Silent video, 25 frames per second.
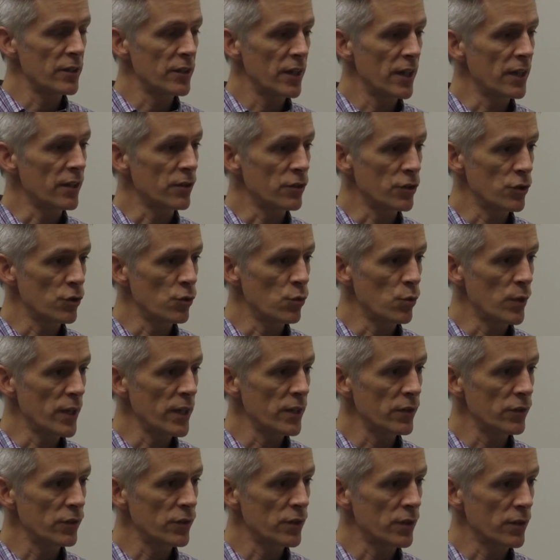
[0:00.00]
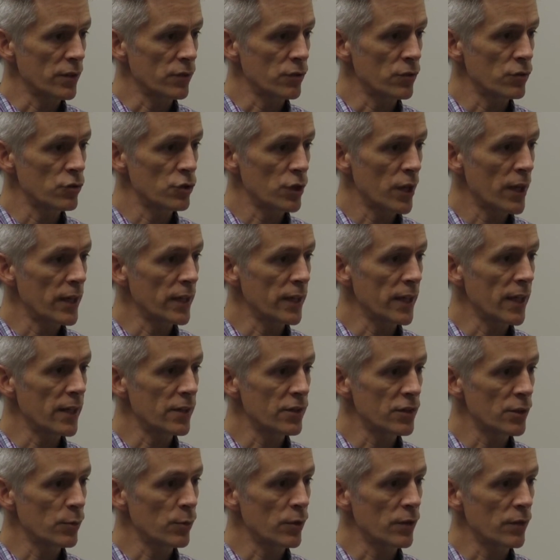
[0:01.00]
it may take two weeks to try
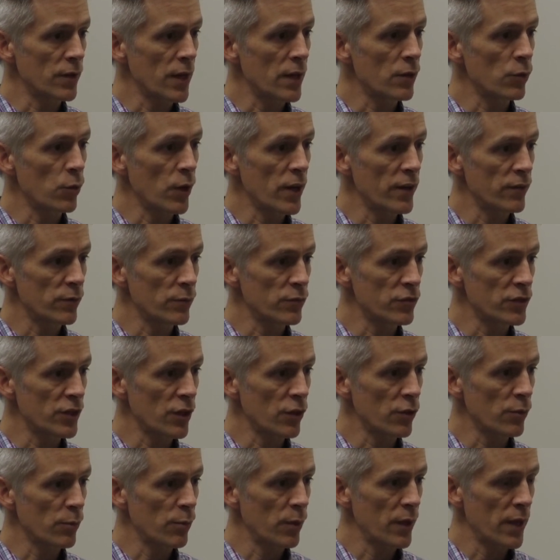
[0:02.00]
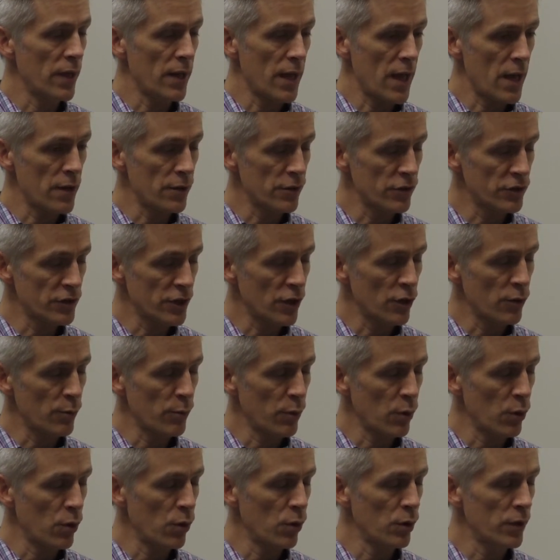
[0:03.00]
and get someone out away from South out of
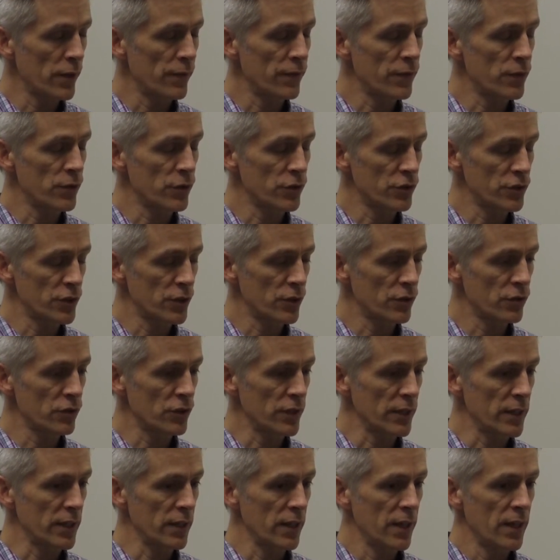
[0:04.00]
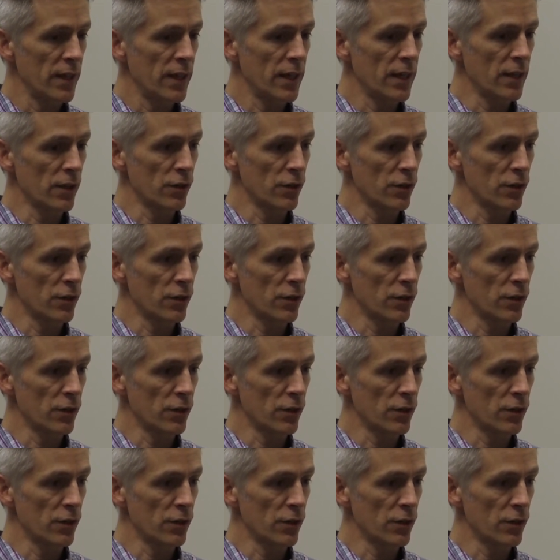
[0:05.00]
South Pole if they're seriously